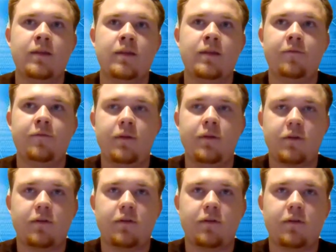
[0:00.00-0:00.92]
flipped
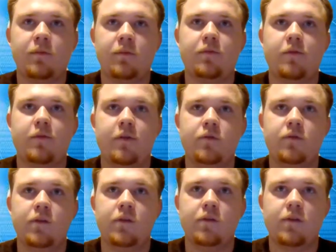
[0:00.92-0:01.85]
classroom
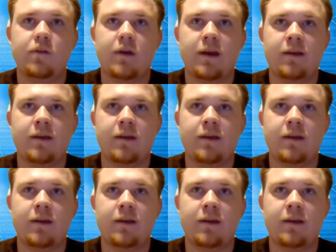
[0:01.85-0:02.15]
approach is